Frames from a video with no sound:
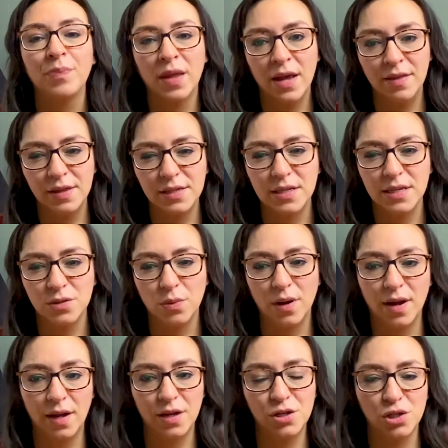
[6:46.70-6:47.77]
This is where
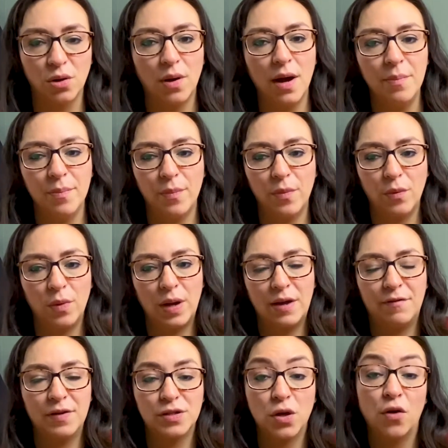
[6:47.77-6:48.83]
it can show up
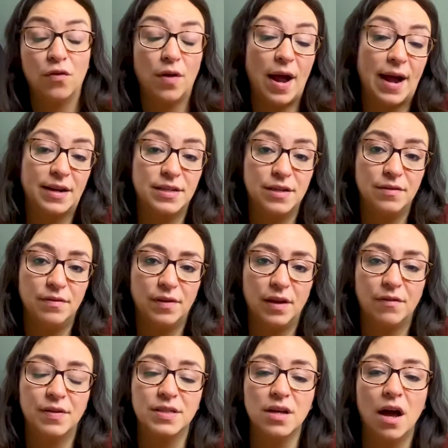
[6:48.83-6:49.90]
if it's overactive.
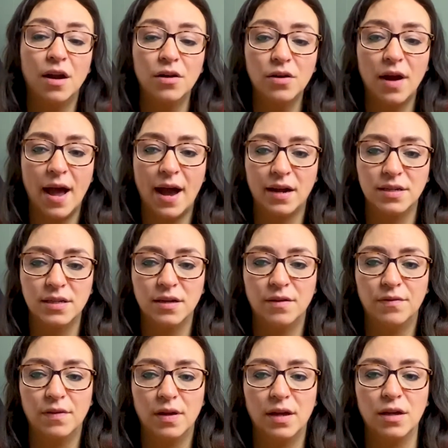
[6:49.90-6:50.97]
If it's
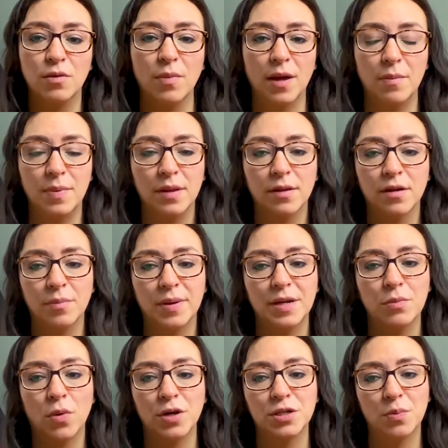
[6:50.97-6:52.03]
underactive, you might be a little
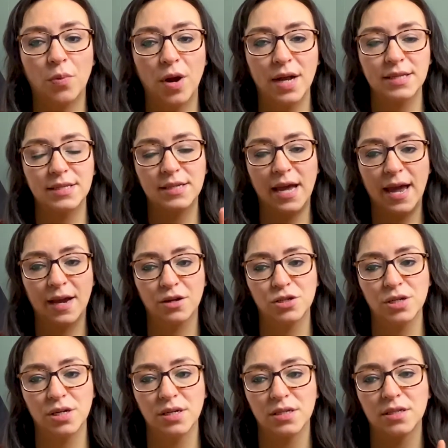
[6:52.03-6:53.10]
bit more depressed,
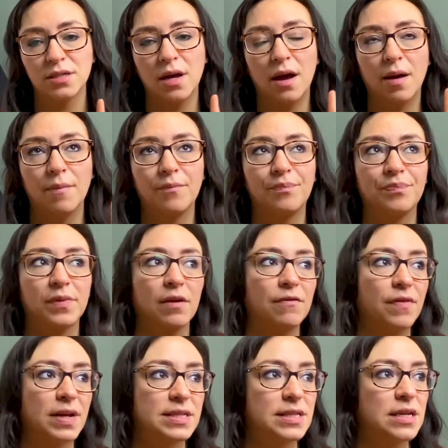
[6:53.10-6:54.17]
anxious,
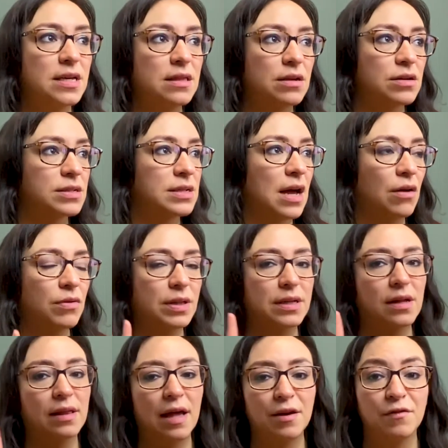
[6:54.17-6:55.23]
fuzzy. There's not really
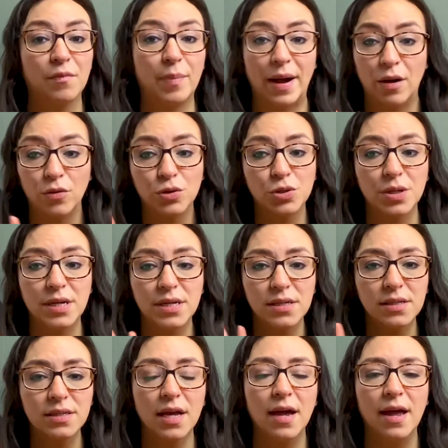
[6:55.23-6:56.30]
a lot of
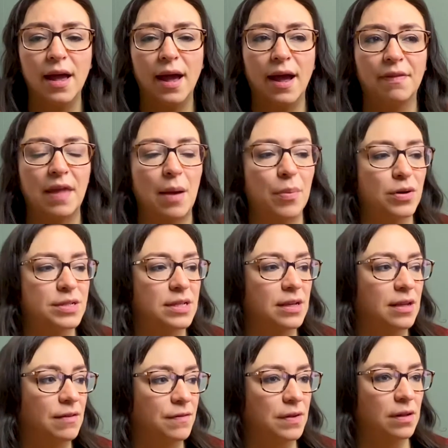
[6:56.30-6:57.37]
boundaries, and that
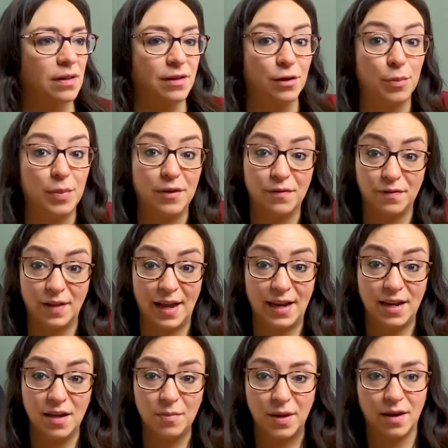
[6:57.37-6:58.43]
person can feel a little bit
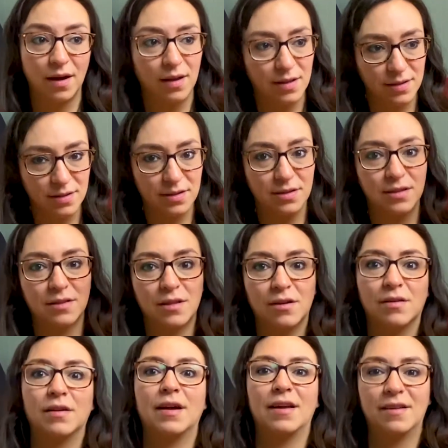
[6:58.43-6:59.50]
flighty because
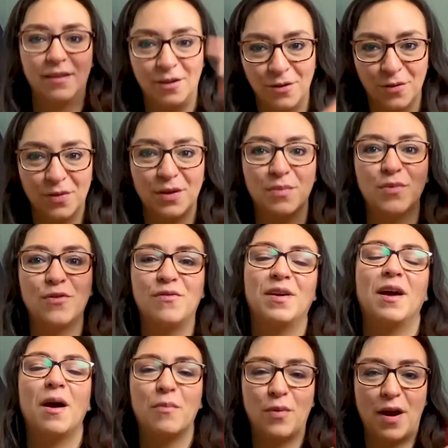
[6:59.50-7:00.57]
they're they're
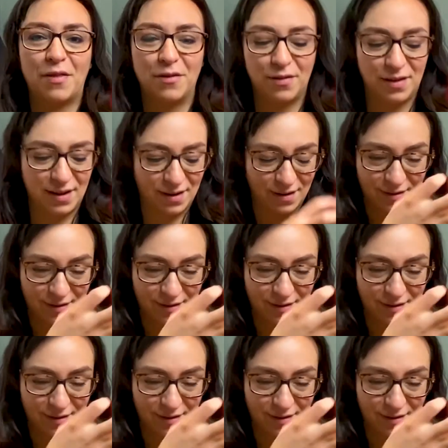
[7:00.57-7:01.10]
moving up rather than